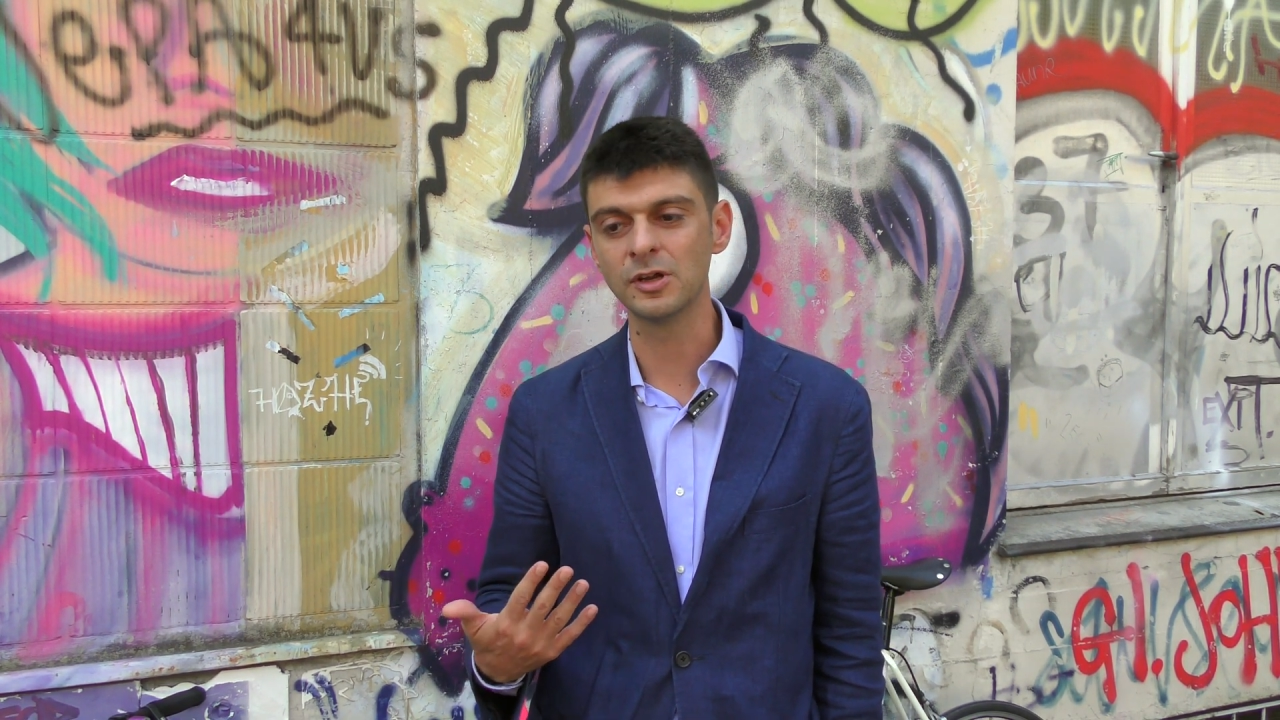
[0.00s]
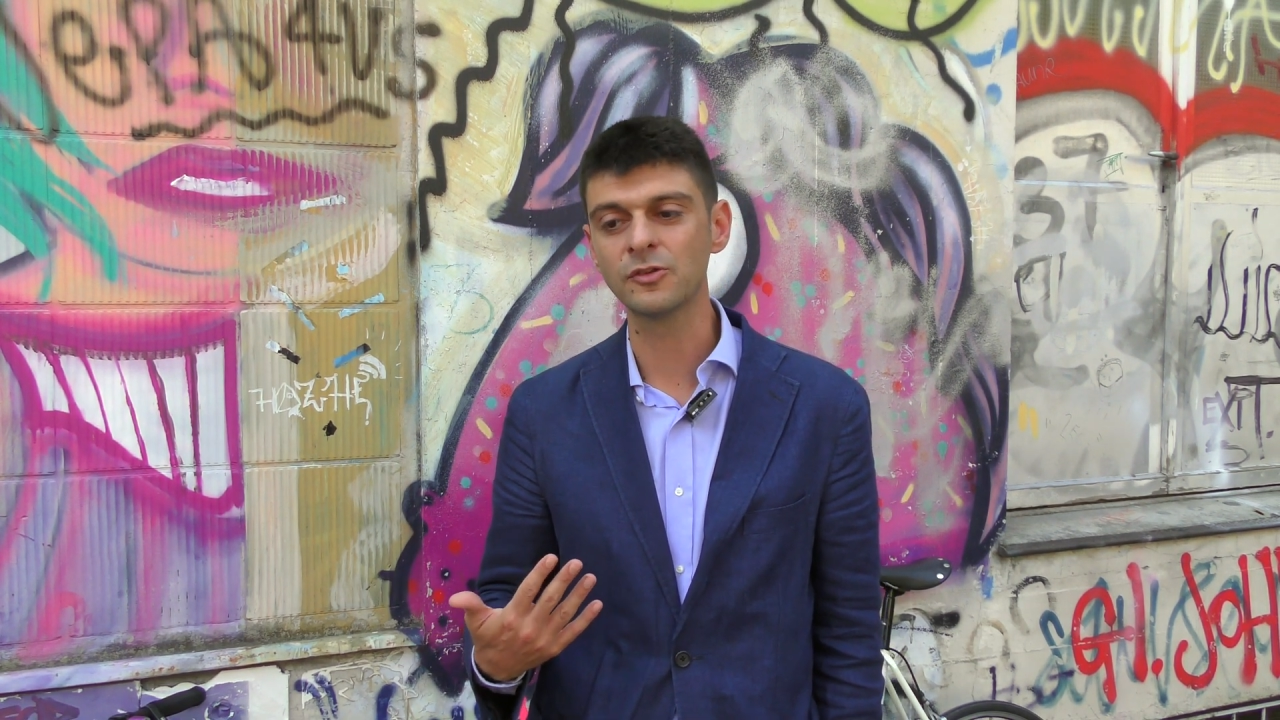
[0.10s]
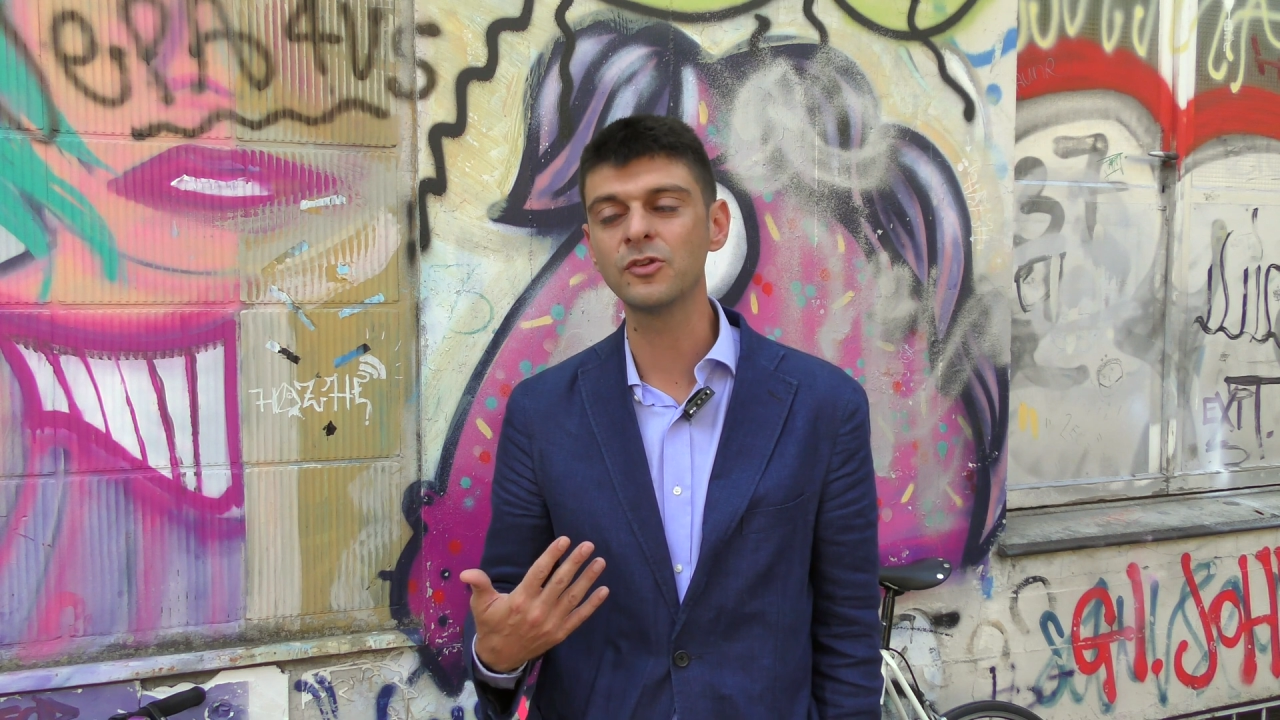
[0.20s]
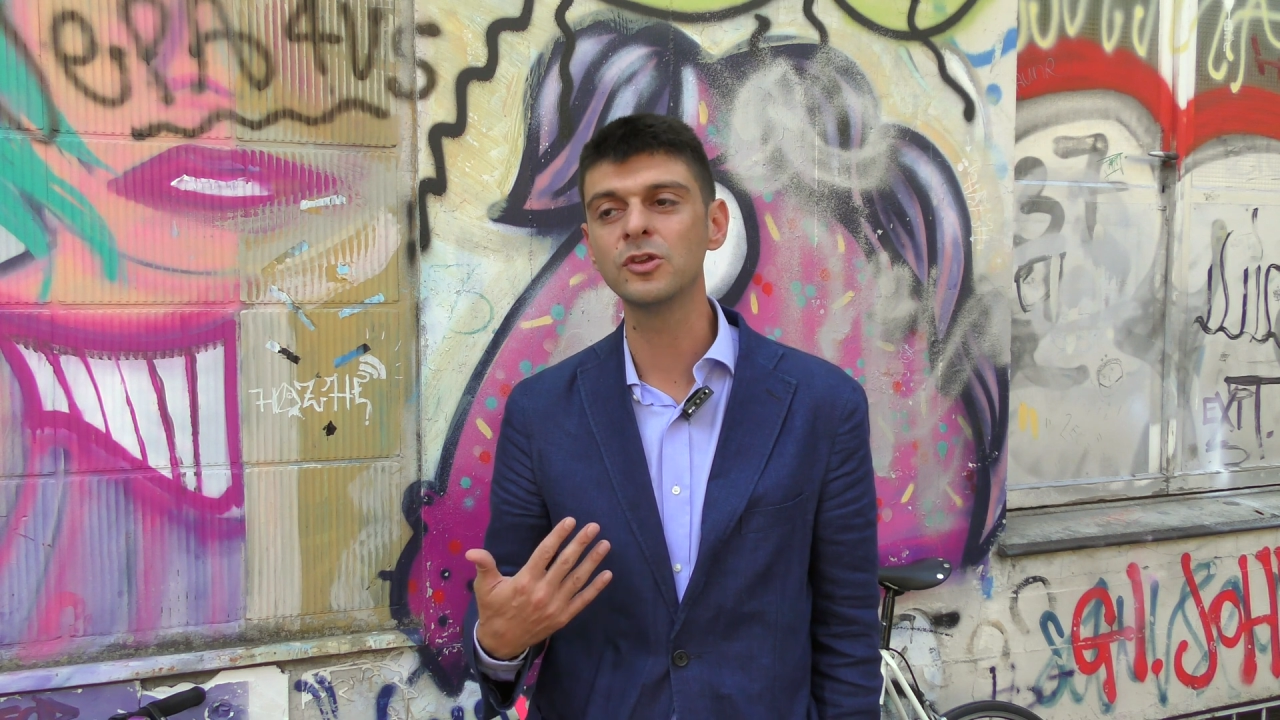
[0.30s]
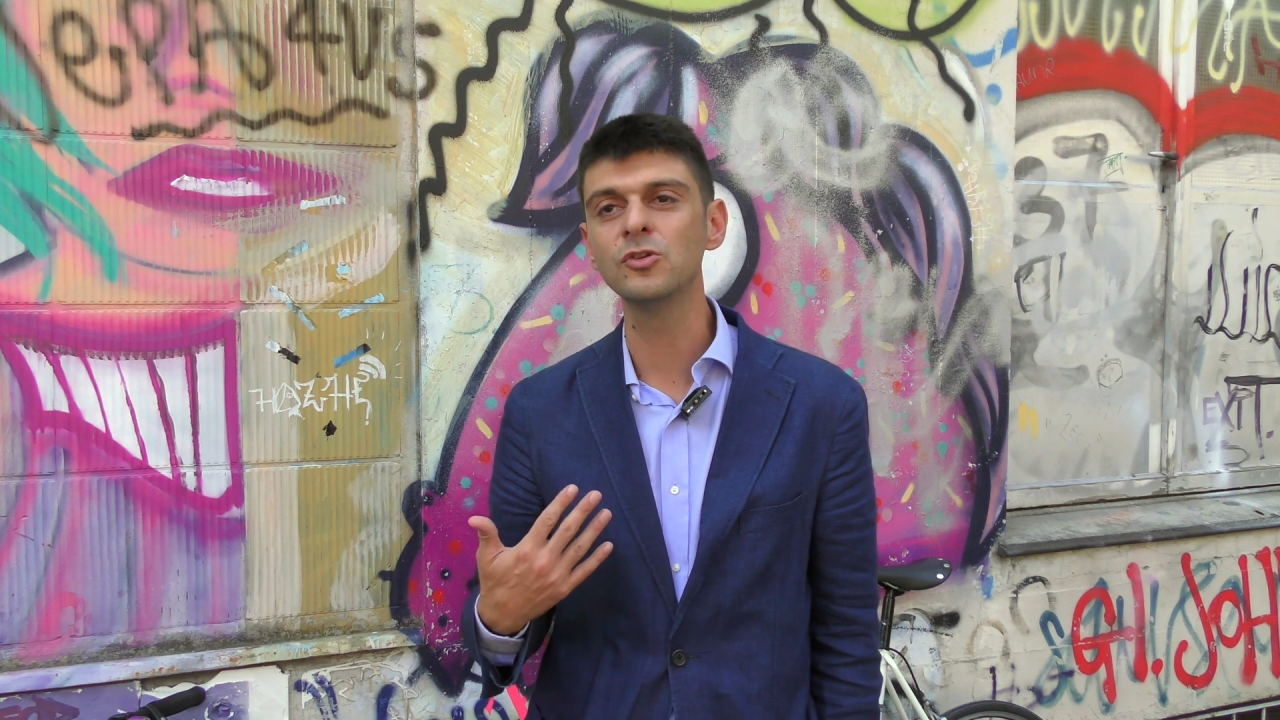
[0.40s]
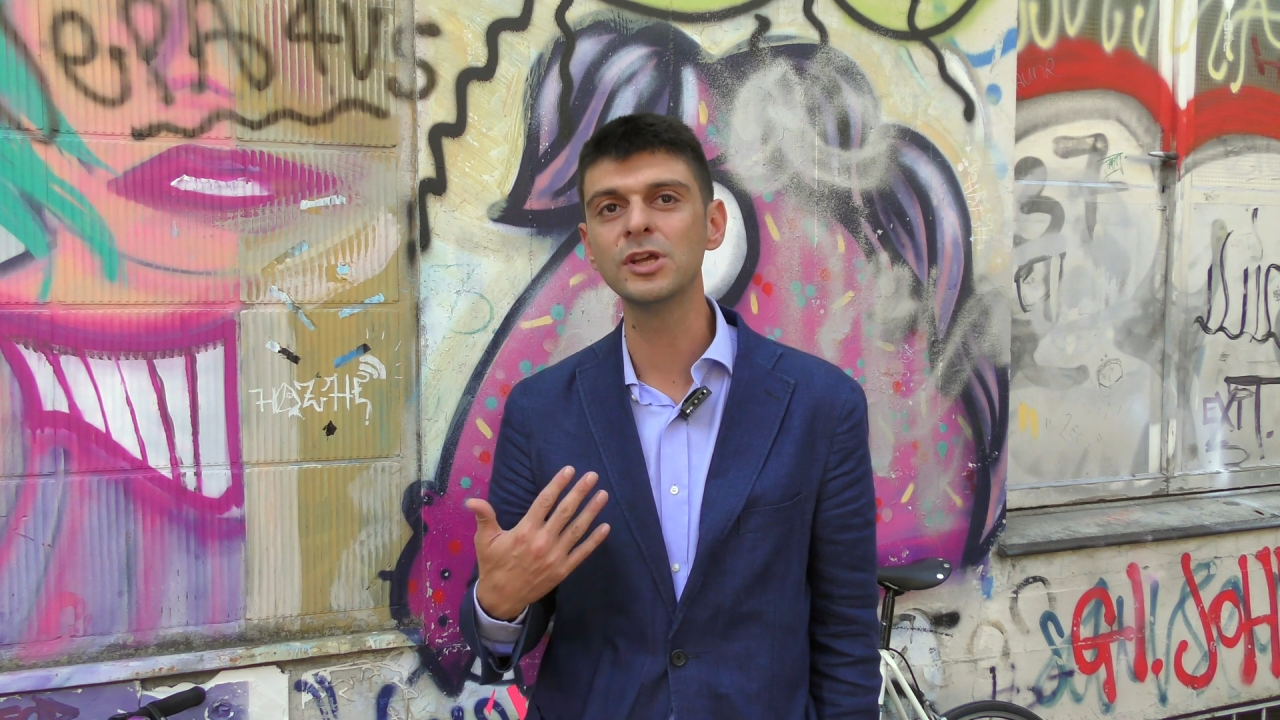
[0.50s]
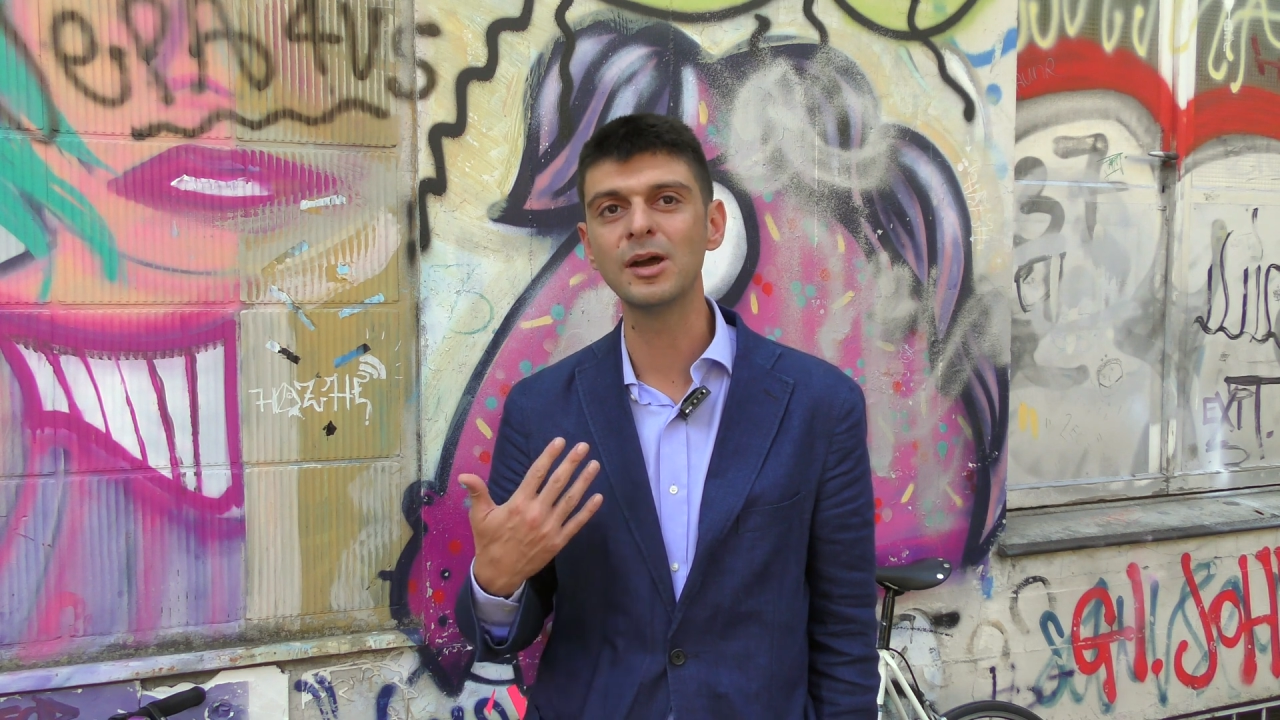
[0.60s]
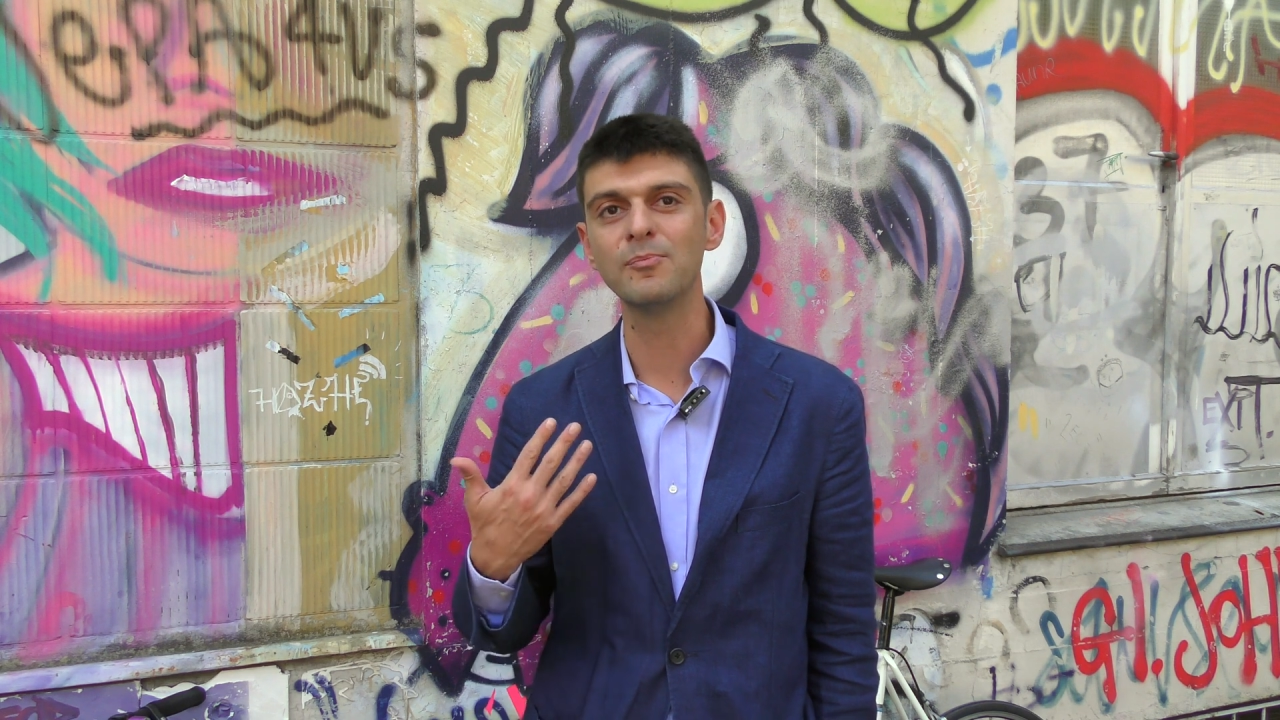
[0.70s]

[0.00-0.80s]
you're securing